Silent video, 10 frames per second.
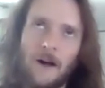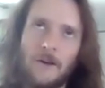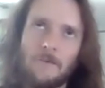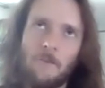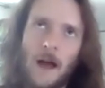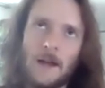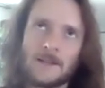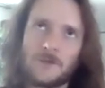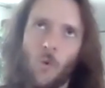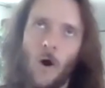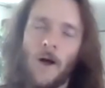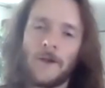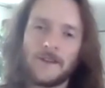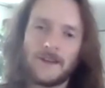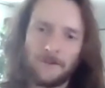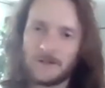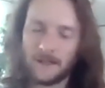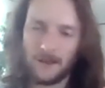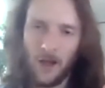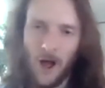of minus one difference
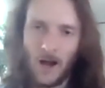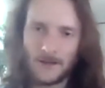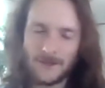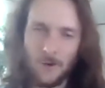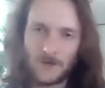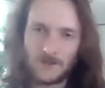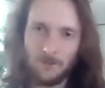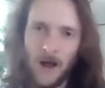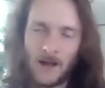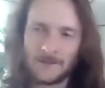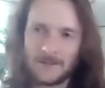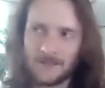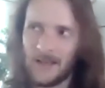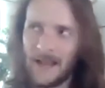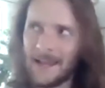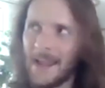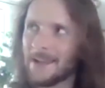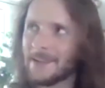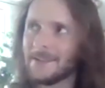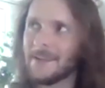in logs corresponds to like
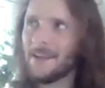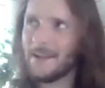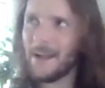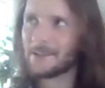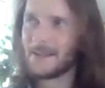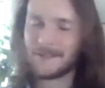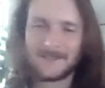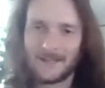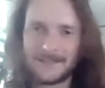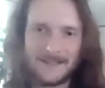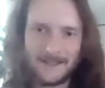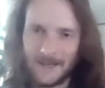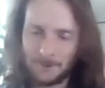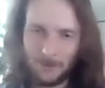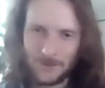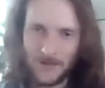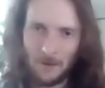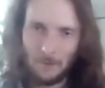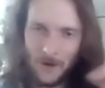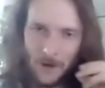a 66%
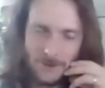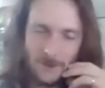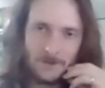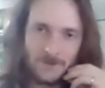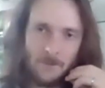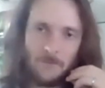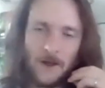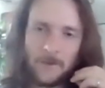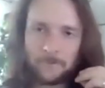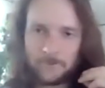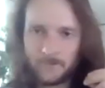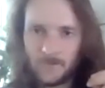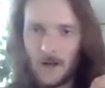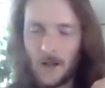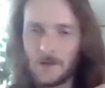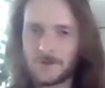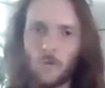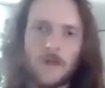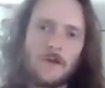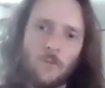reduction or something. So
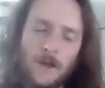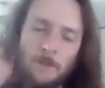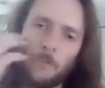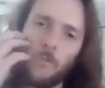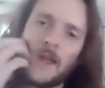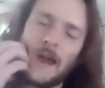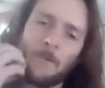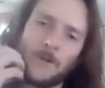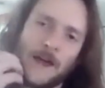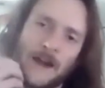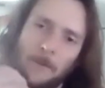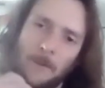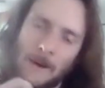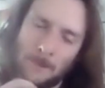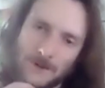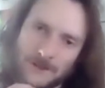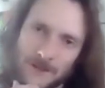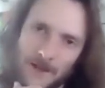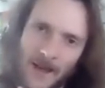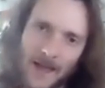we kind of put that in the papers
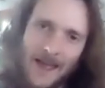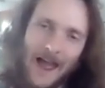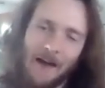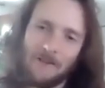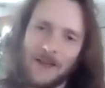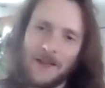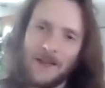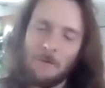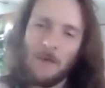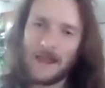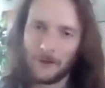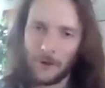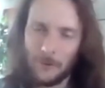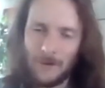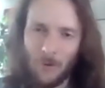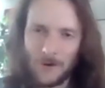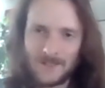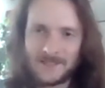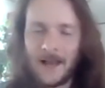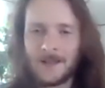to have it make a little bit more
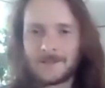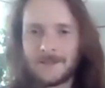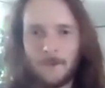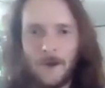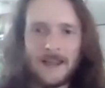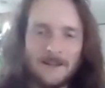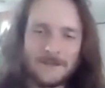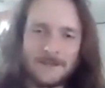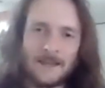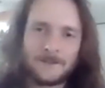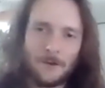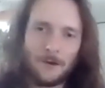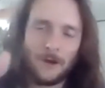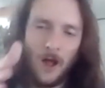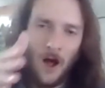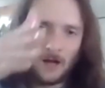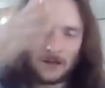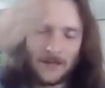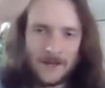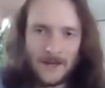sense. That's why it gives it that sort of log
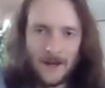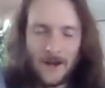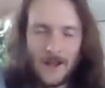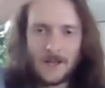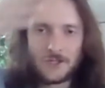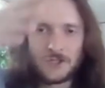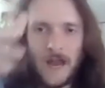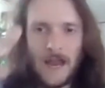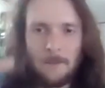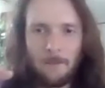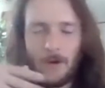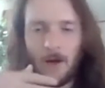linear shape